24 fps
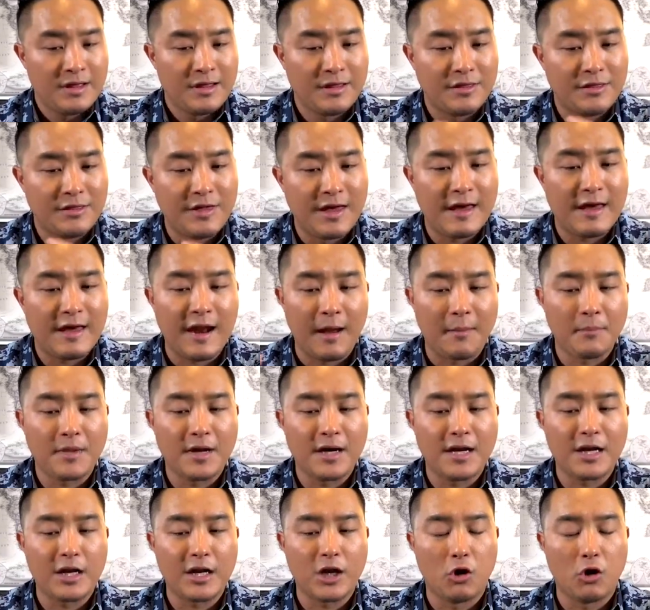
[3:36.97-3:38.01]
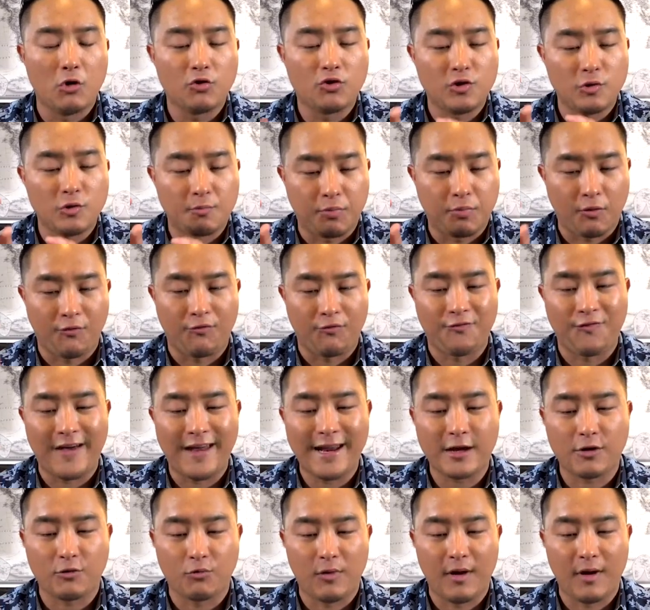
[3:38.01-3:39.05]
Then I'm going to go into
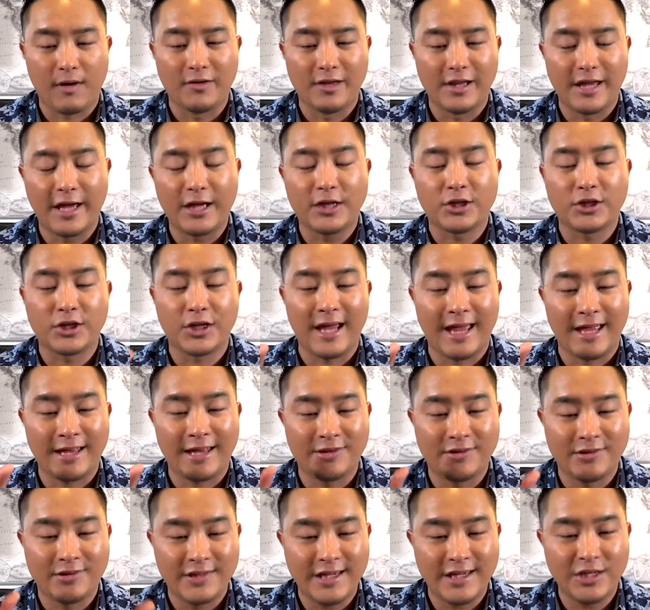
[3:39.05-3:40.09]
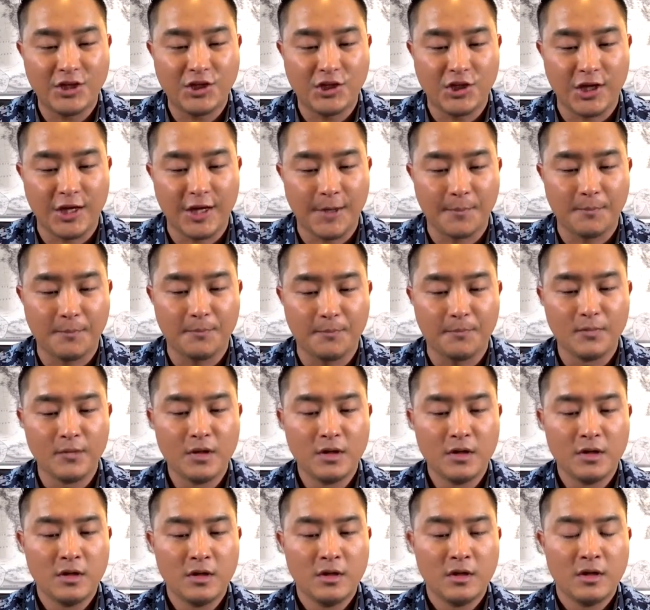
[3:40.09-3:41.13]
prophetic revelation and teaching
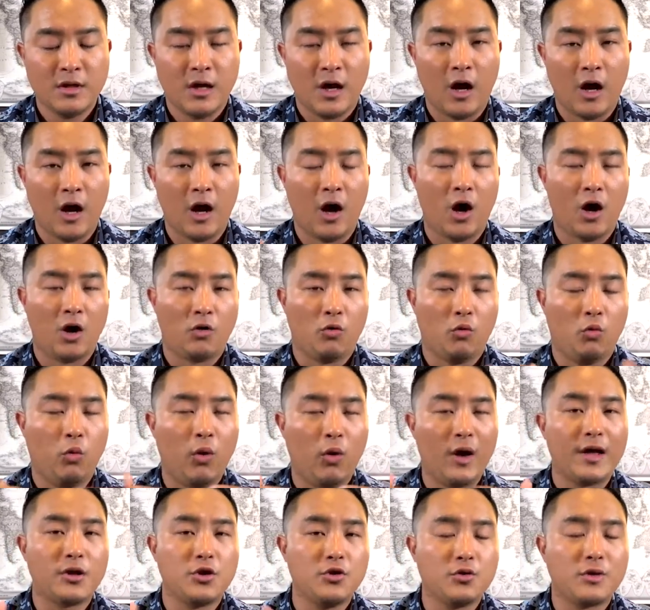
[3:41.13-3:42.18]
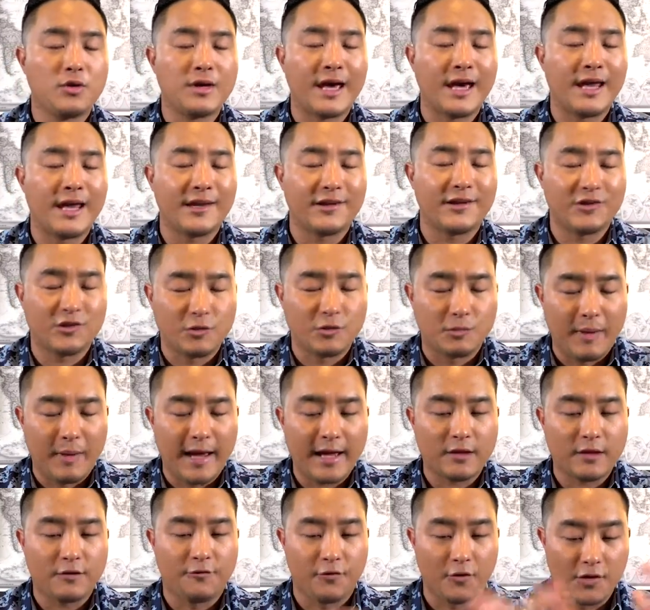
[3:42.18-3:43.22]
on what you can
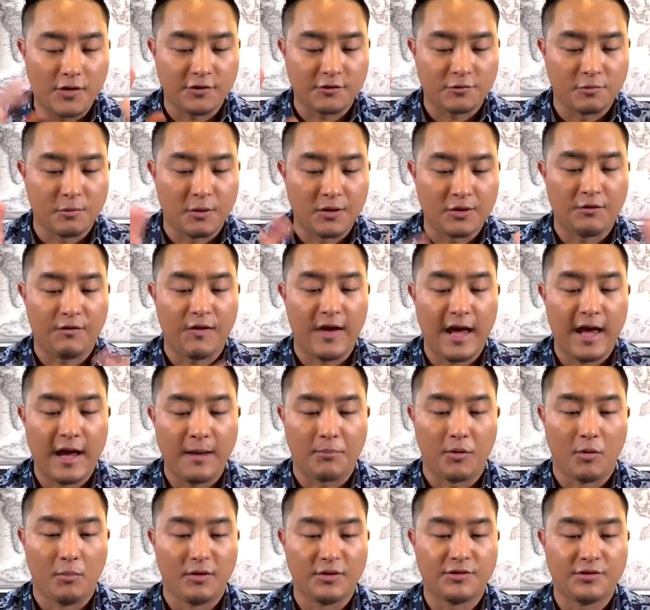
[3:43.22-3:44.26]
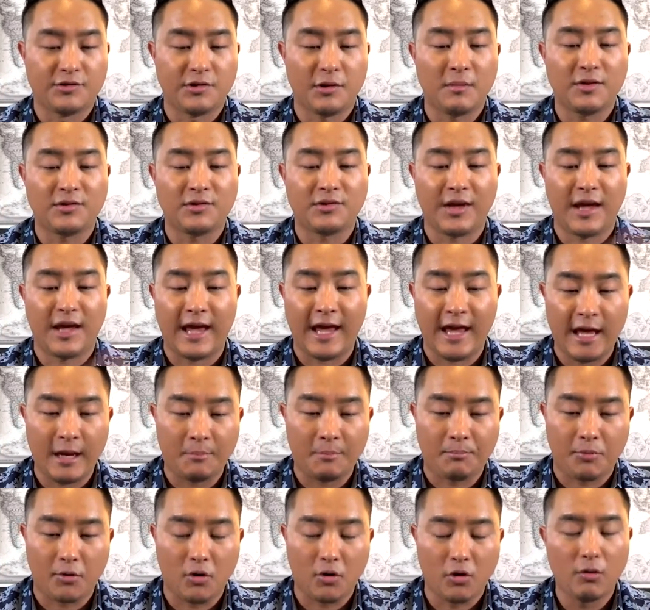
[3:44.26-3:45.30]
expect for this month of April. But somebody said
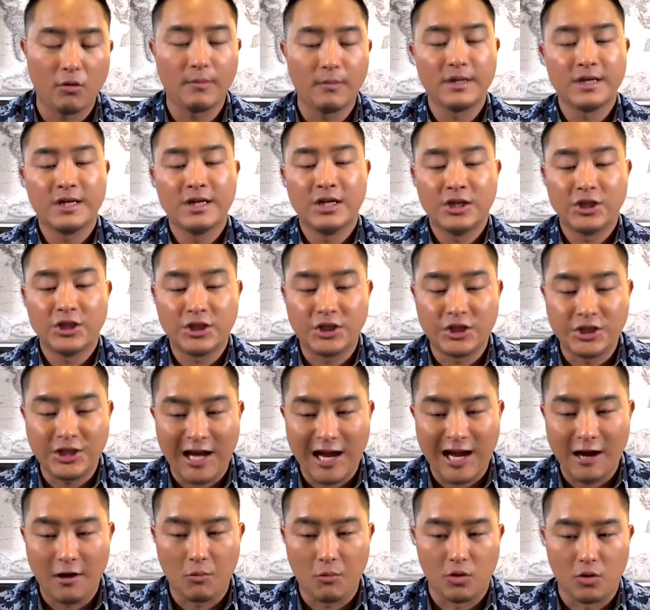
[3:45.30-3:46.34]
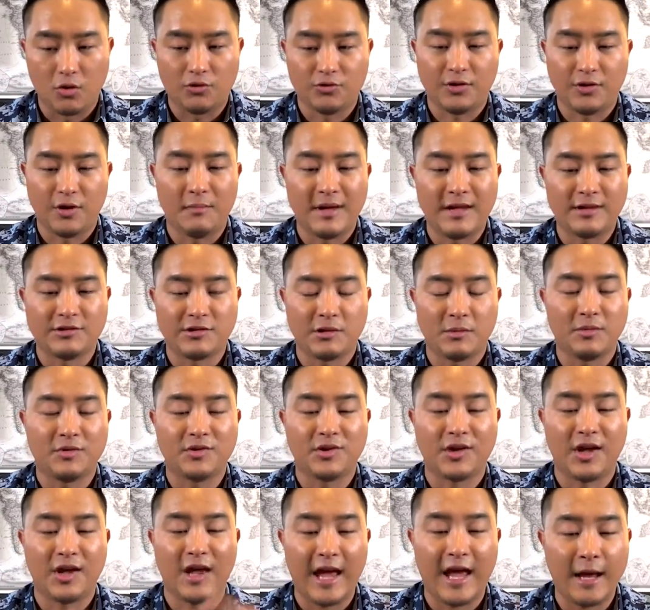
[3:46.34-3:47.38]
April showers. Amen. Somebody
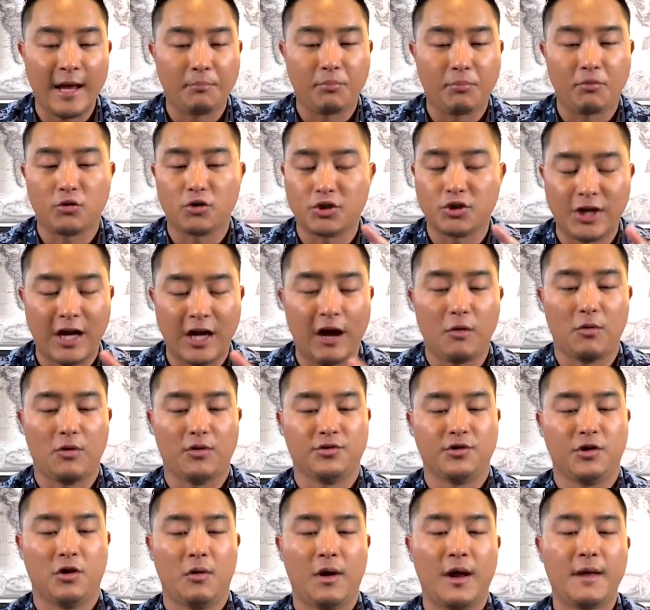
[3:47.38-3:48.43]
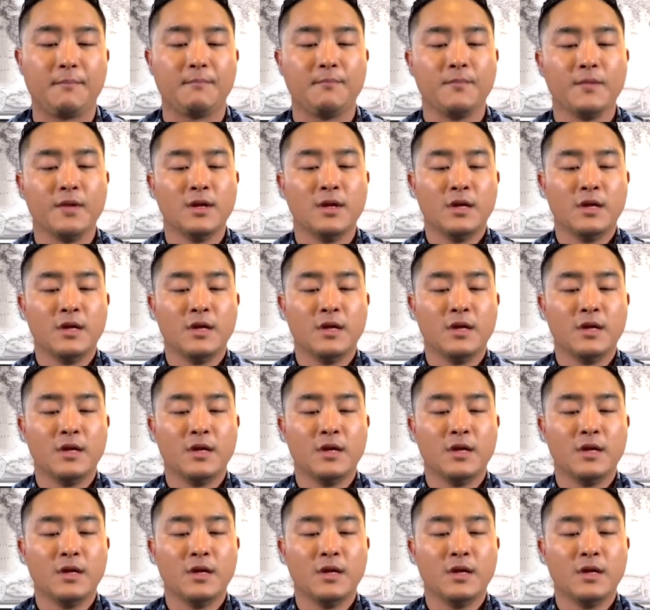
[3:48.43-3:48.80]
said April showers. All right.